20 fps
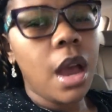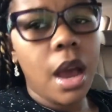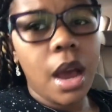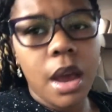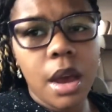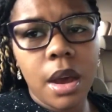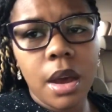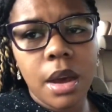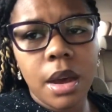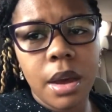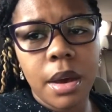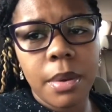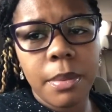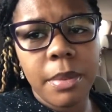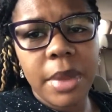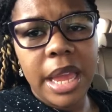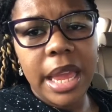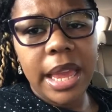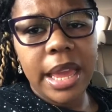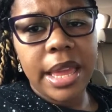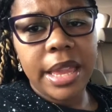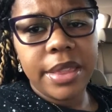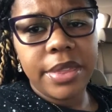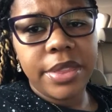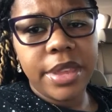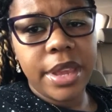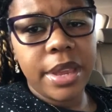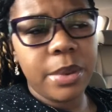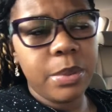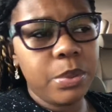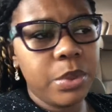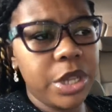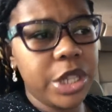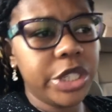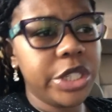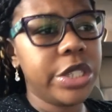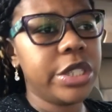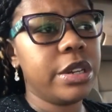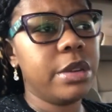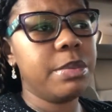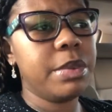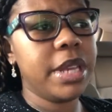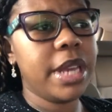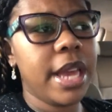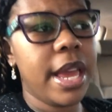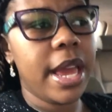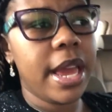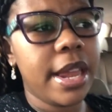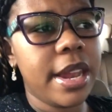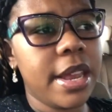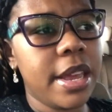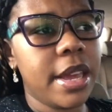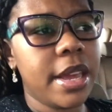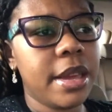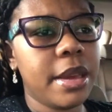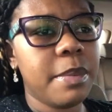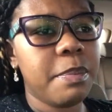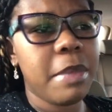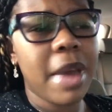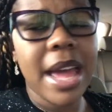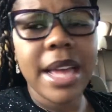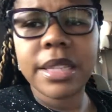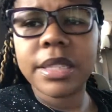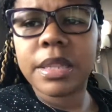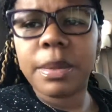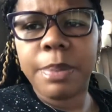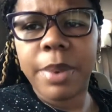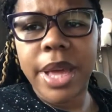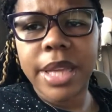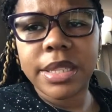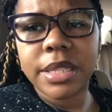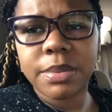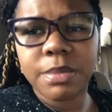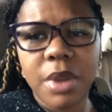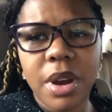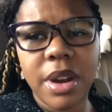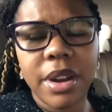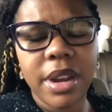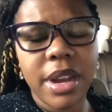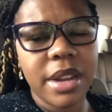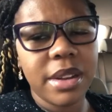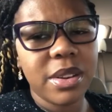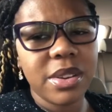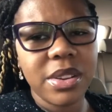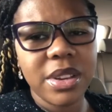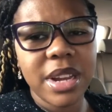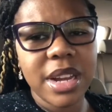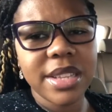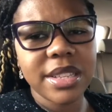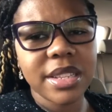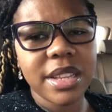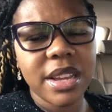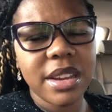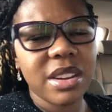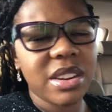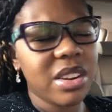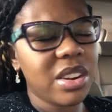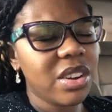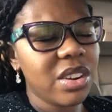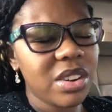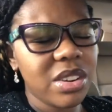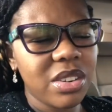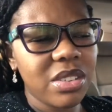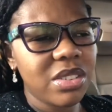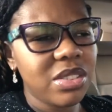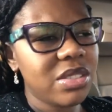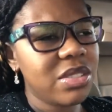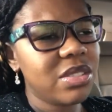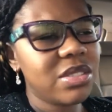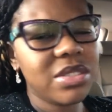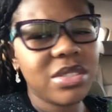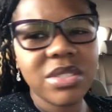And then we shall be heading back to PetSmart. I know you guys are like, "Girl,